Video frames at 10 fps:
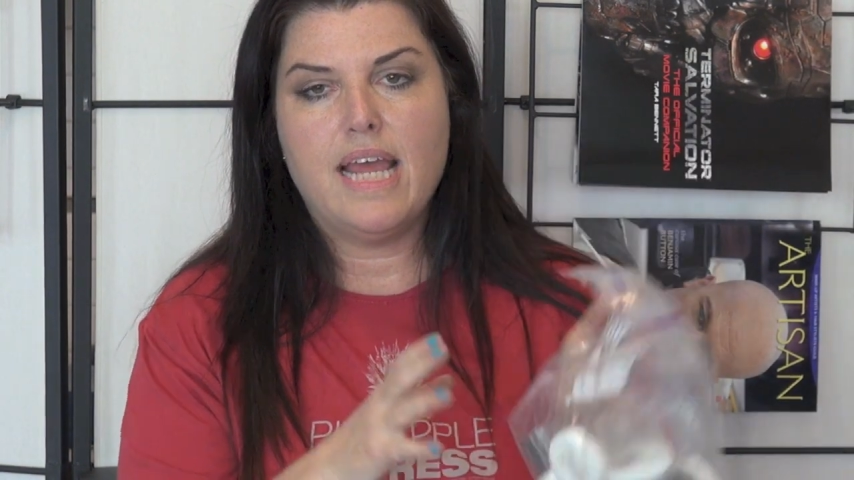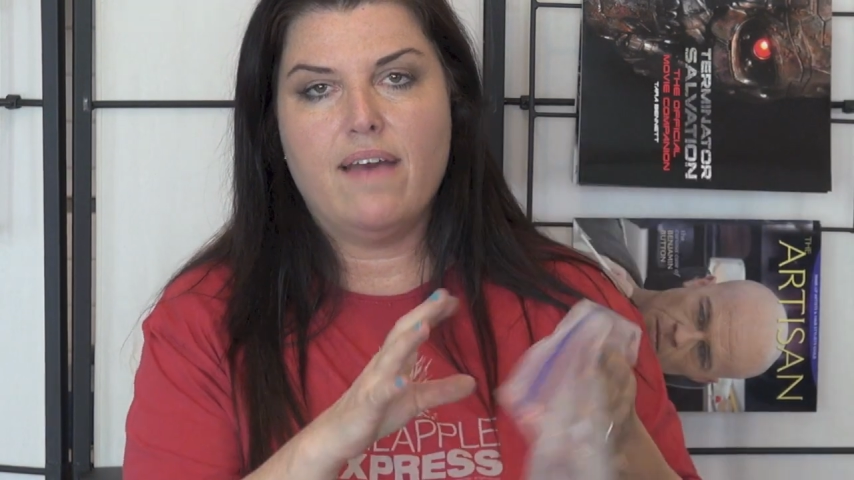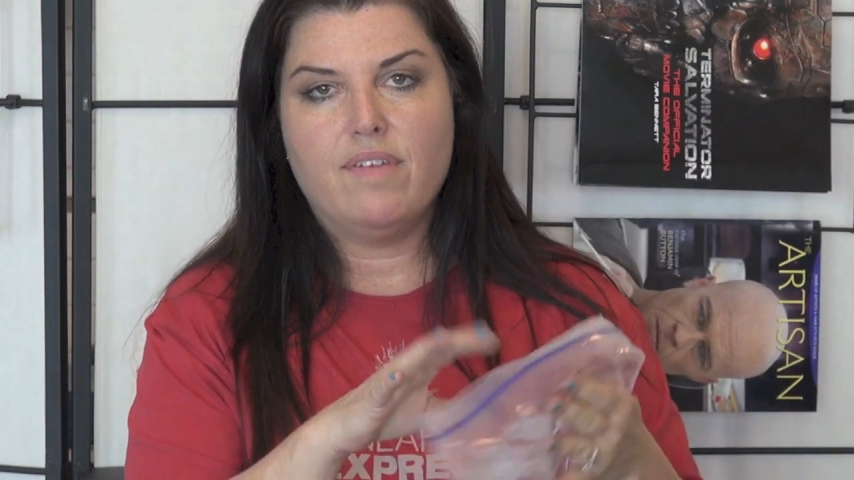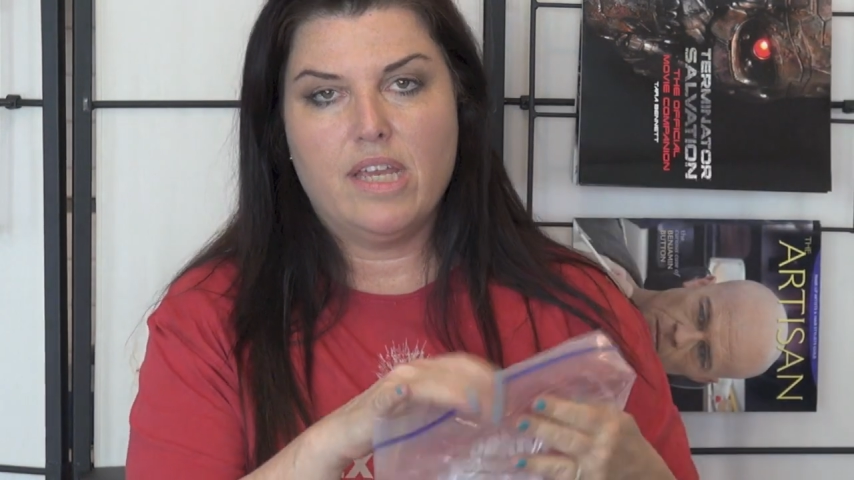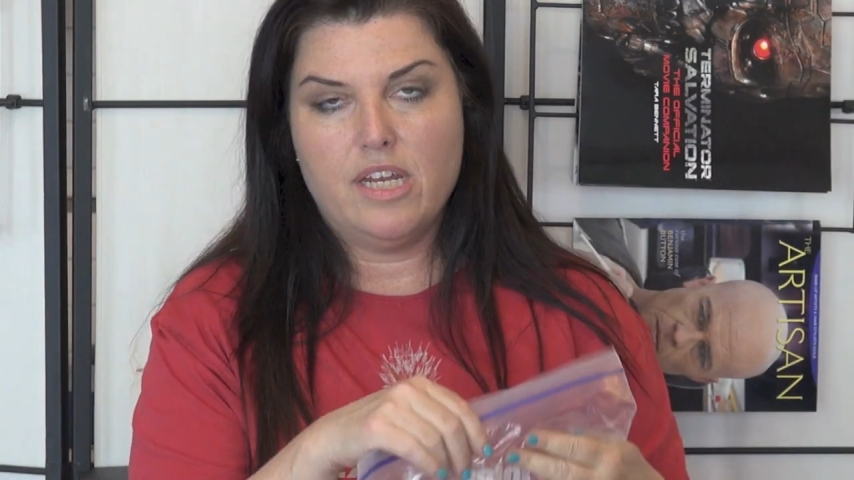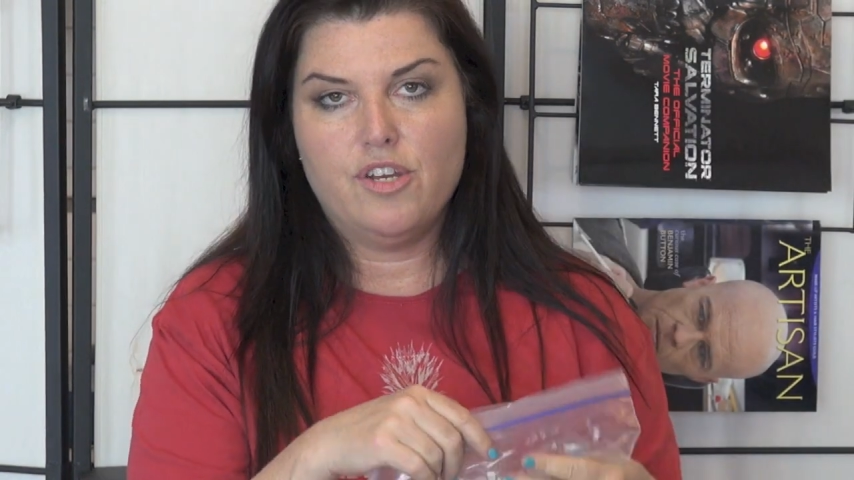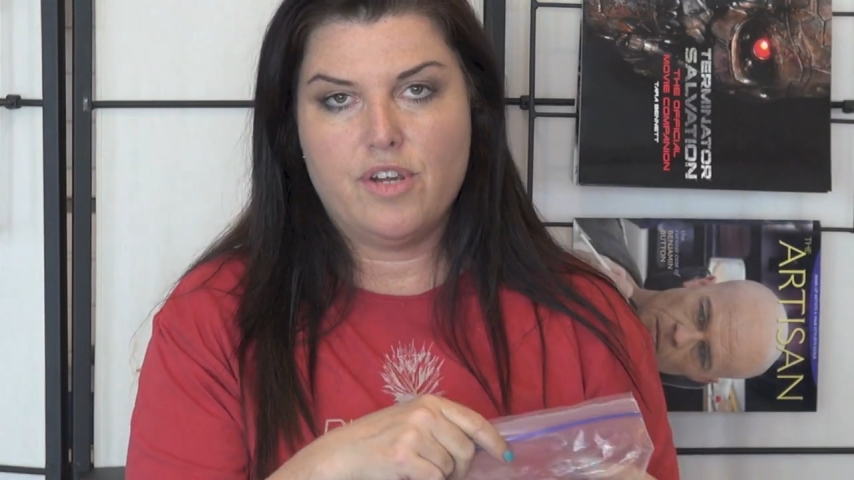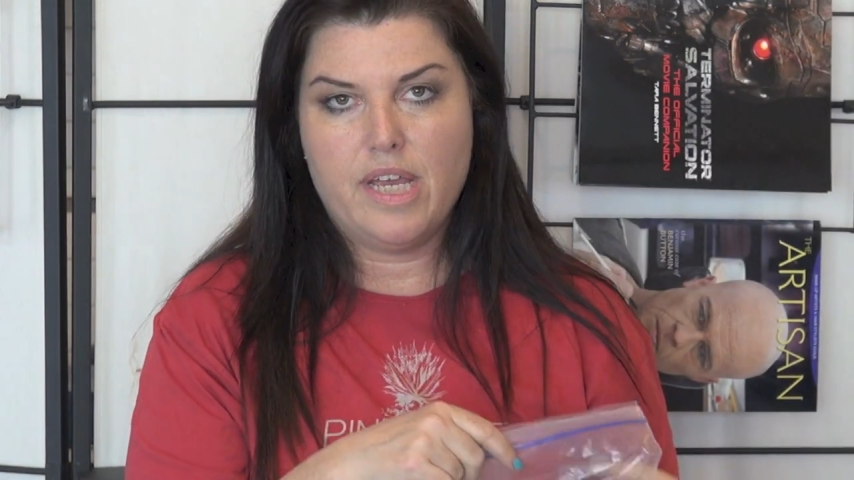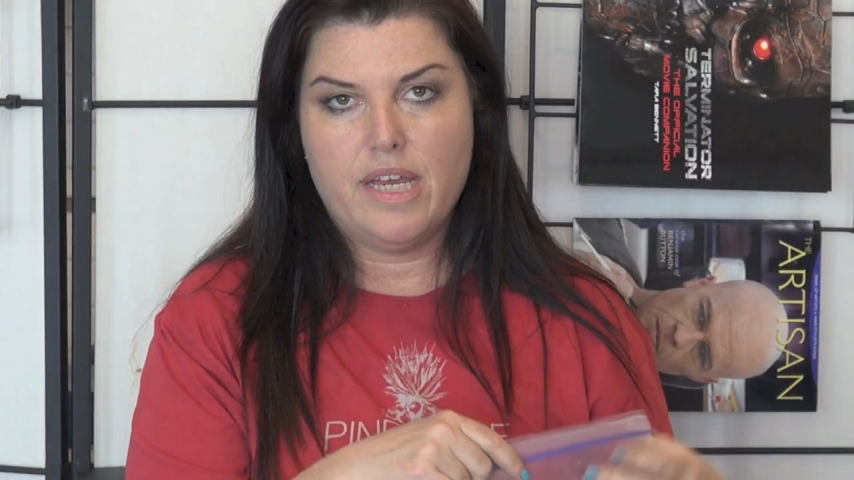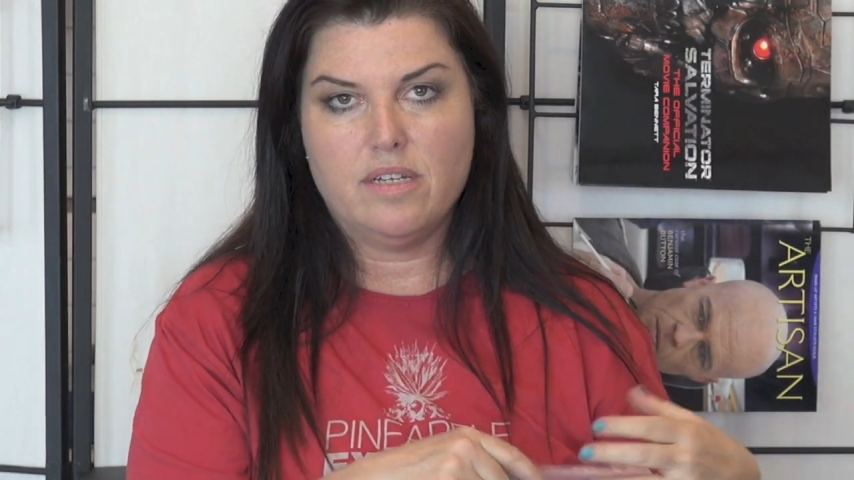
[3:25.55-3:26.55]
and having it in
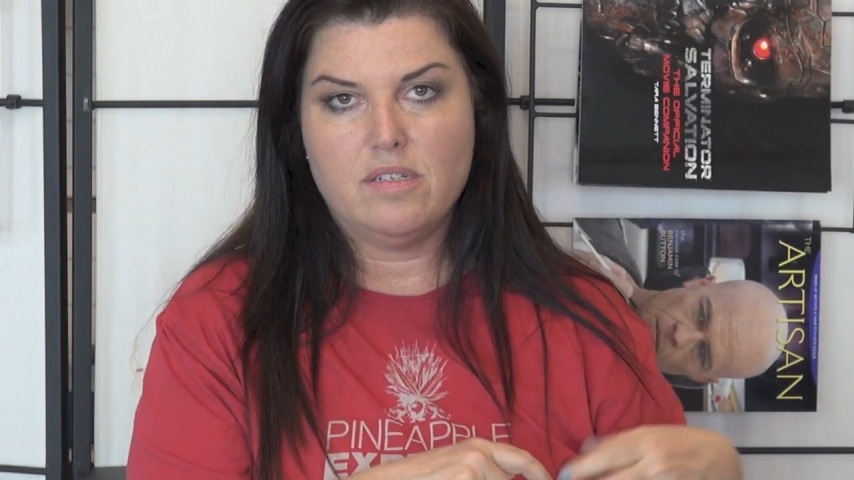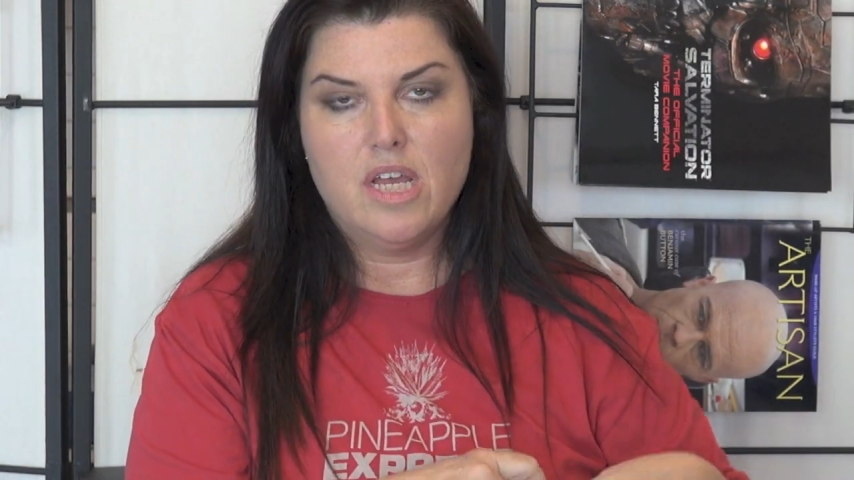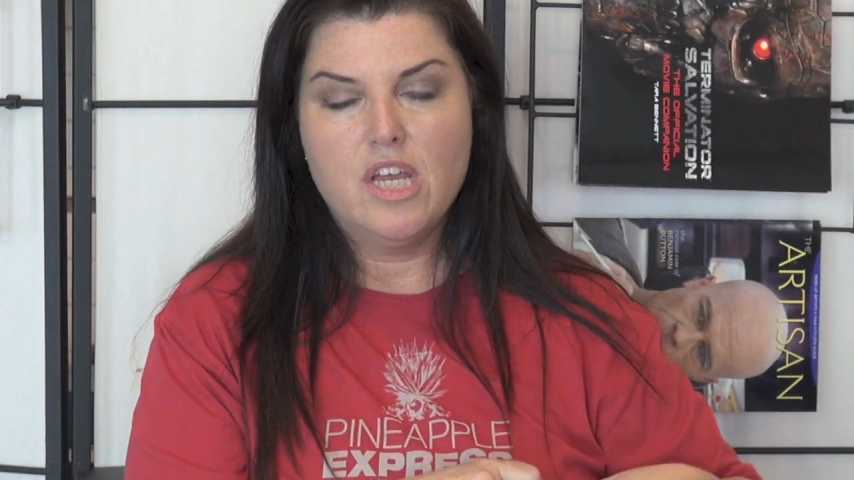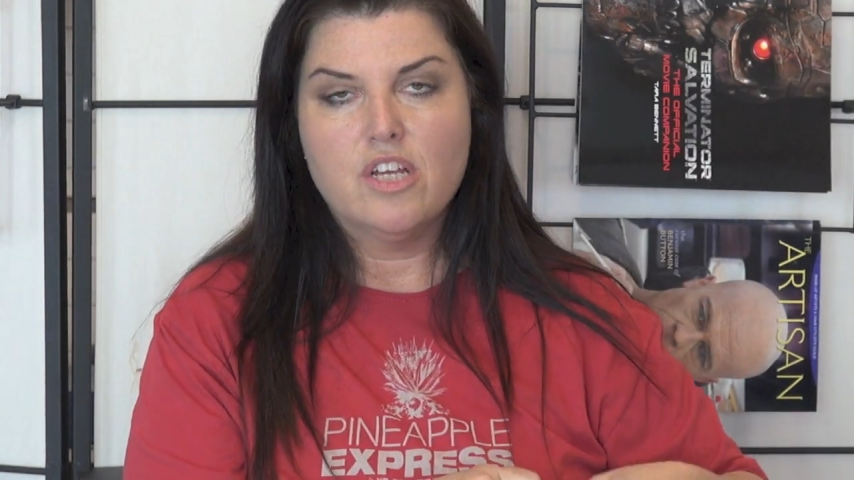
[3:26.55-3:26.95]
your kit.